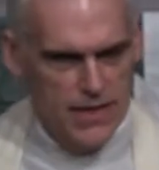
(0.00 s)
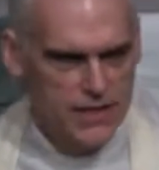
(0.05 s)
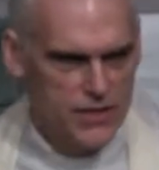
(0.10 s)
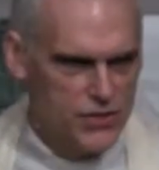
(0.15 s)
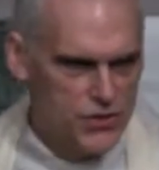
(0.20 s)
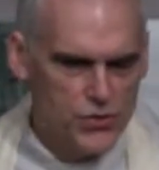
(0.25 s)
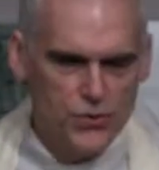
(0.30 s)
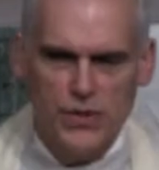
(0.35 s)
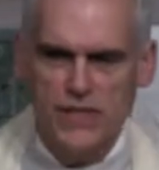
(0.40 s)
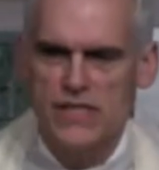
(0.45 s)
And
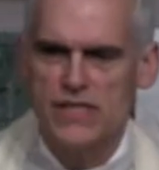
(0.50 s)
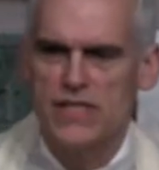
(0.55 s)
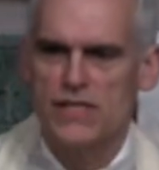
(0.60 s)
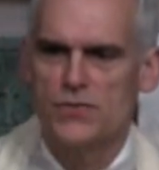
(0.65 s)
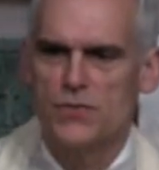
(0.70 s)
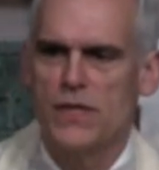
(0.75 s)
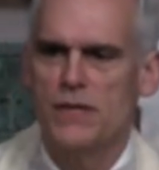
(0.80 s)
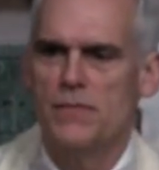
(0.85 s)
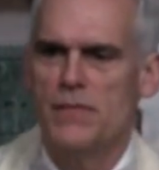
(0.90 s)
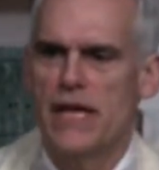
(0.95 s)
the
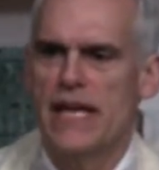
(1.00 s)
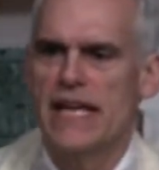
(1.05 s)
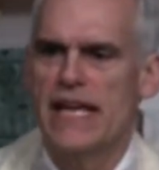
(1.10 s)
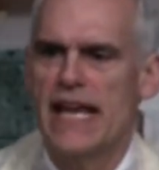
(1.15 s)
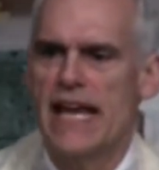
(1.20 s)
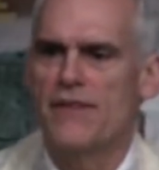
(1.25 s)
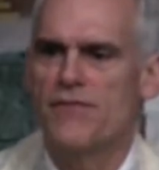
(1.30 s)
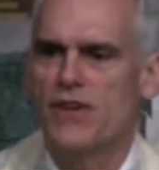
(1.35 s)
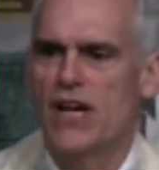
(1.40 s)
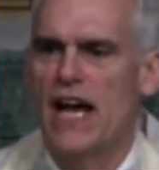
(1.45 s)
choices we make
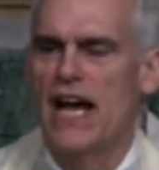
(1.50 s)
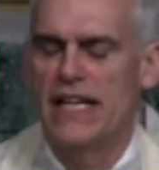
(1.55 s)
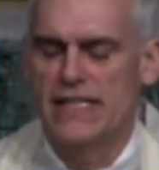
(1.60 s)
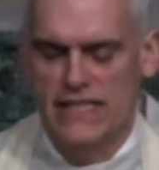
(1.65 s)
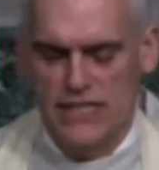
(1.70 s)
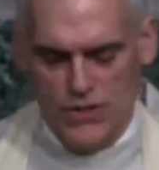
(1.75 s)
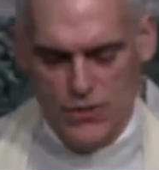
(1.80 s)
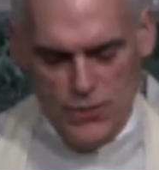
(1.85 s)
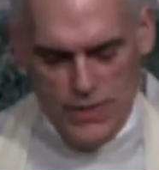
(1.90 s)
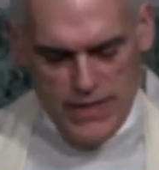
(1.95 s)
have
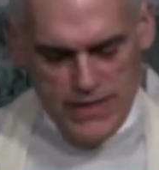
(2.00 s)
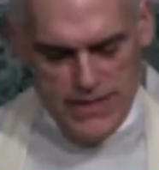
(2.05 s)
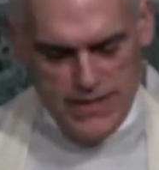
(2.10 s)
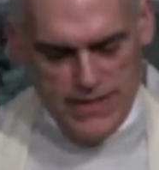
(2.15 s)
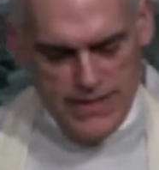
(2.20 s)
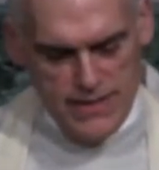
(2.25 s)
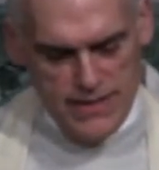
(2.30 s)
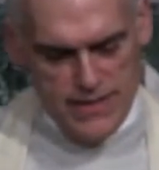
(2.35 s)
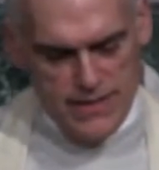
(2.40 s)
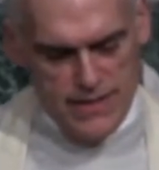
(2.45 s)

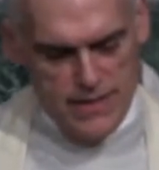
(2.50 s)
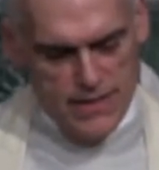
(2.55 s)
consequences.